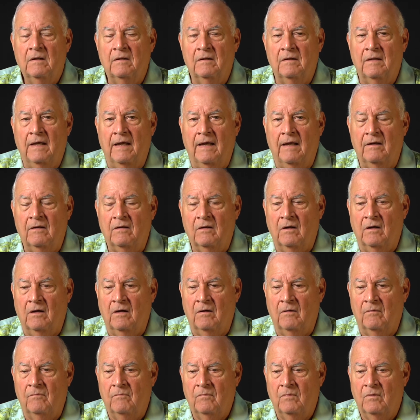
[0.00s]
that
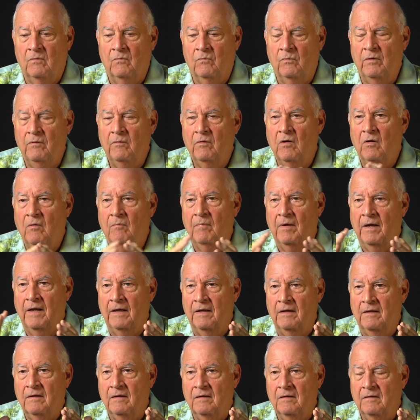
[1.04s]
uh, we were going to
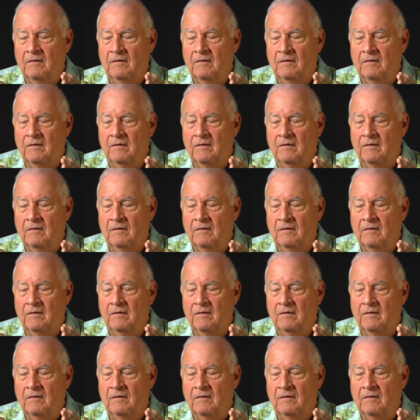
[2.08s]
make